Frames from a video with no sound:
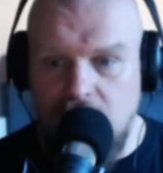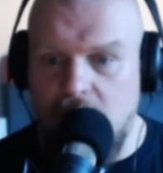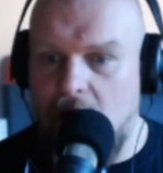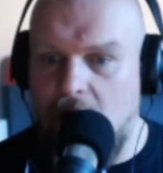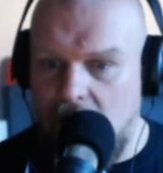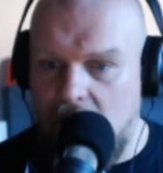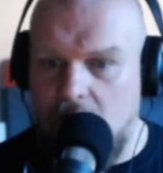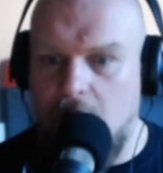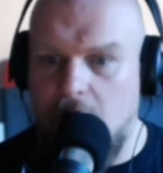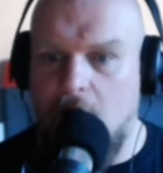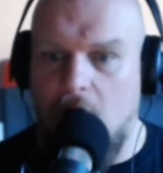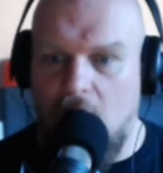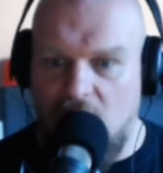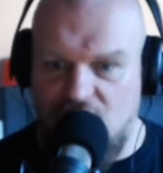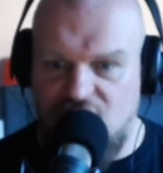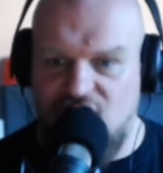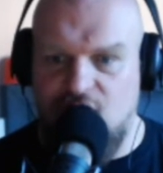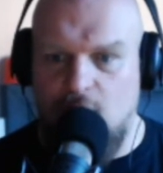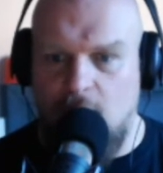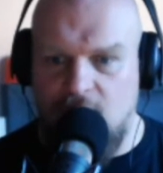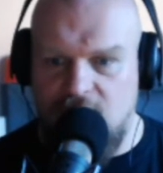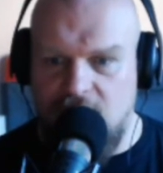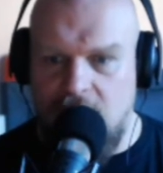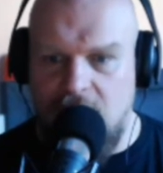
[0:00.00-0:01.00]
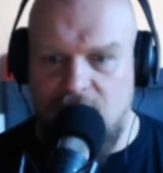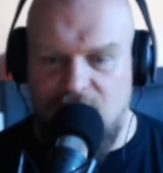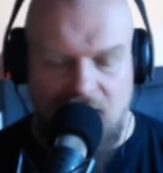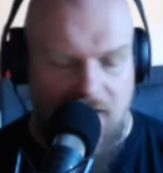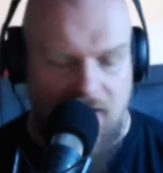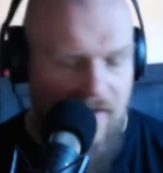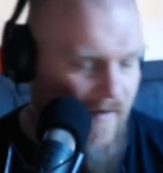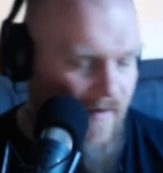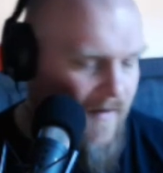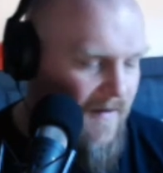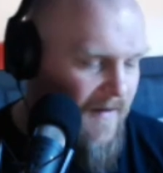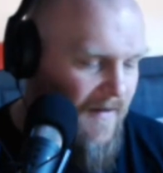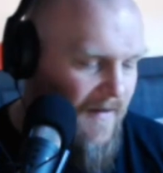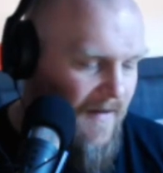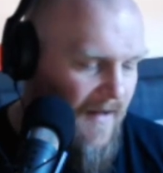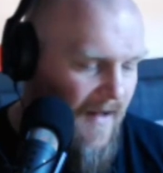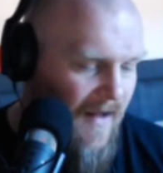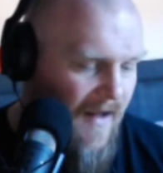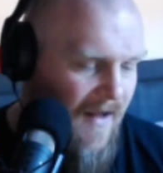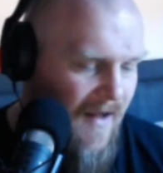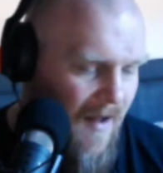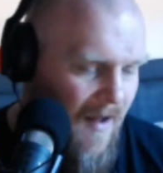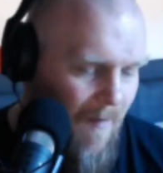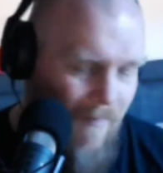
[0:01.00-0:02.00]
of shows out there.
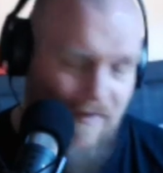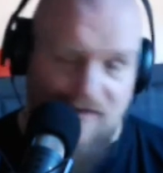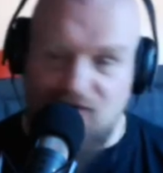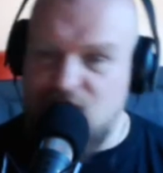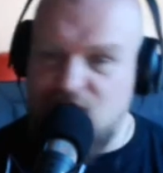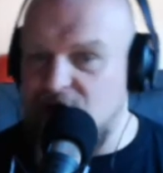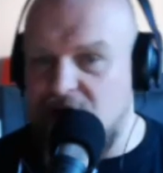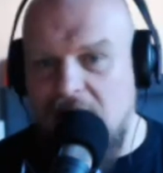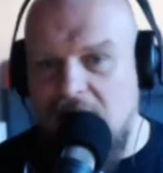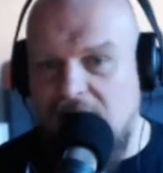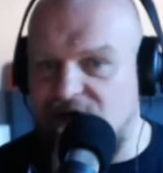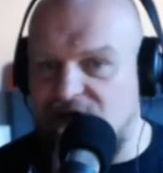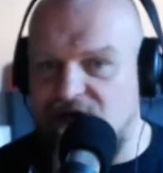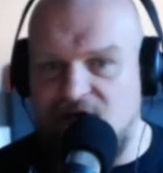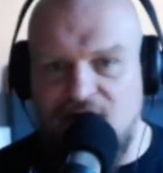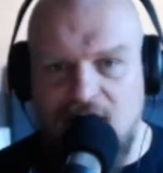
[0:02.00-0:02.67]
I mean, do you guys